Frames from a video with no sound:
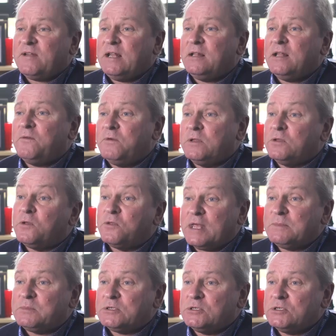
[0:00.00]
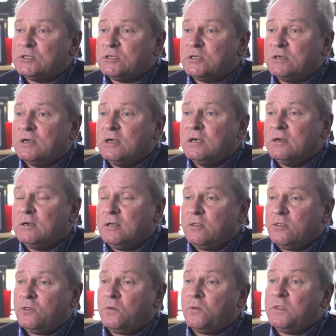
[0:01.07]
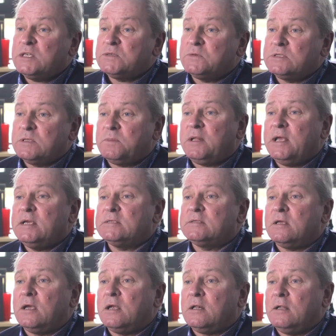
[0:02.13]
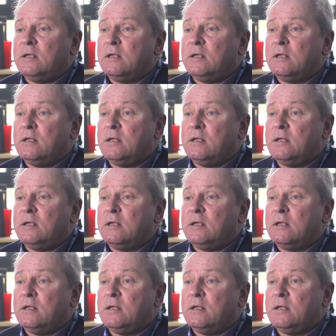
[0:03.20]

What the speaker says: fell in love with Northamptonshire and thought this was the place that I'd